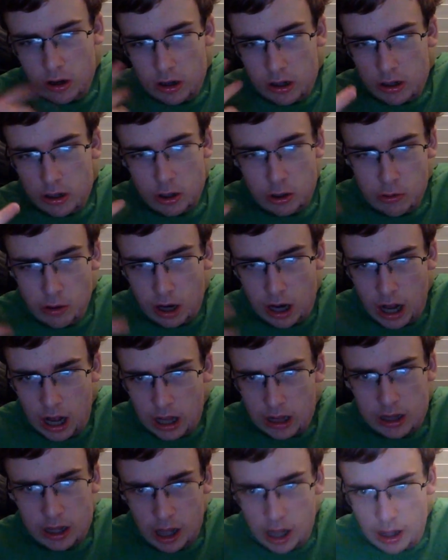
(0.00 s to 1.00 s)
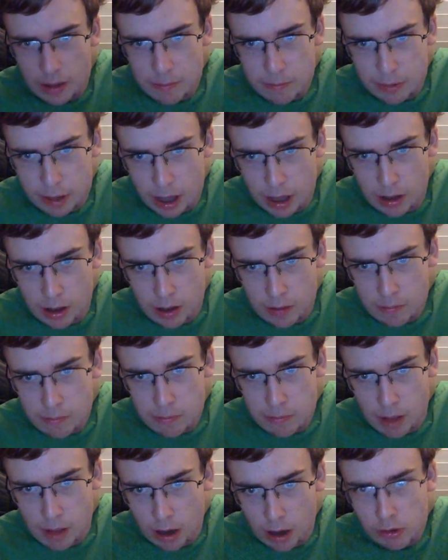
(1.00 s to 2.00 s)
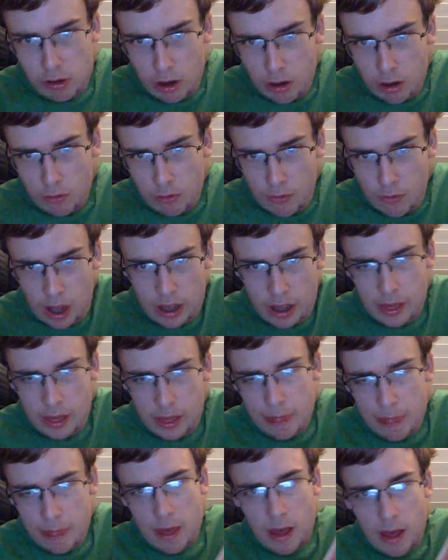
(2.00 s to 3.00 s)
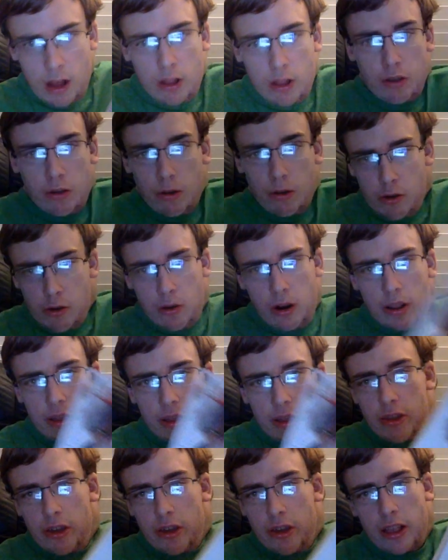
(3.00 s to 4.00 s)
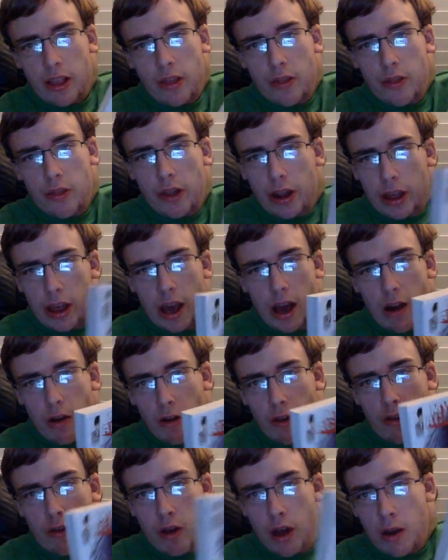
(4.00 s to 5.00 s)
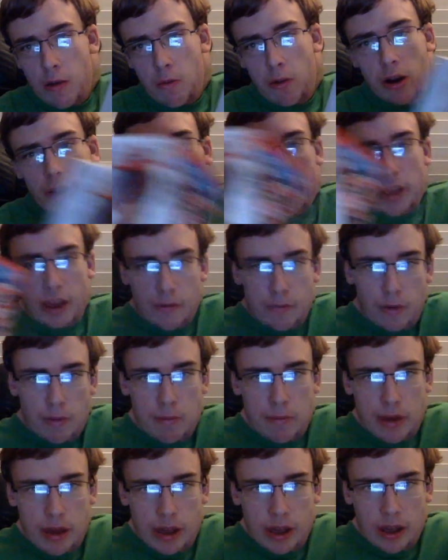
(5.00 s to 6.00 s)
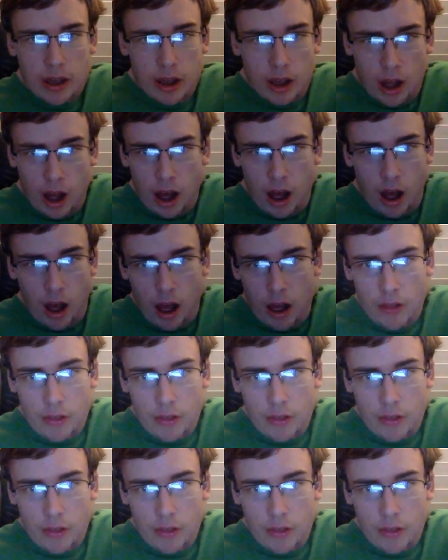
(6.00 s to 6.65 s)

Urakata and Bakudo fight. So if you want to suggest a video that you guys want to see from me on,